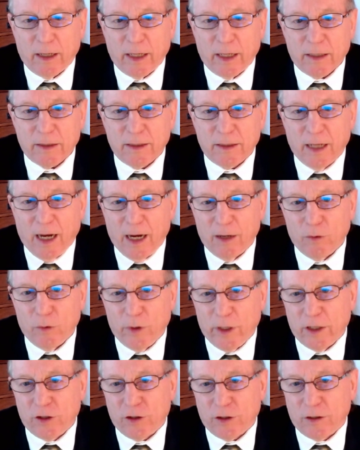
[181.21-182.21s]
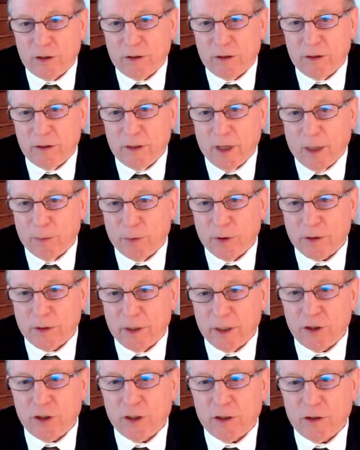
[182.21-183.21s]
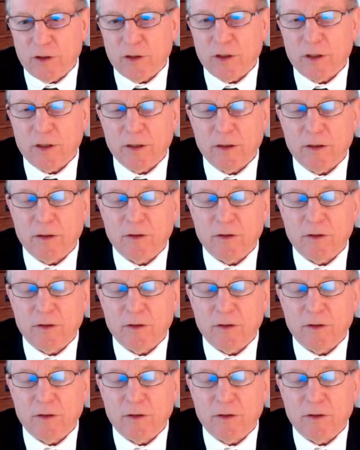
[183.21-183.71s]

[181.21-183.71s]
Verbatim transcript: has not reached double digits in,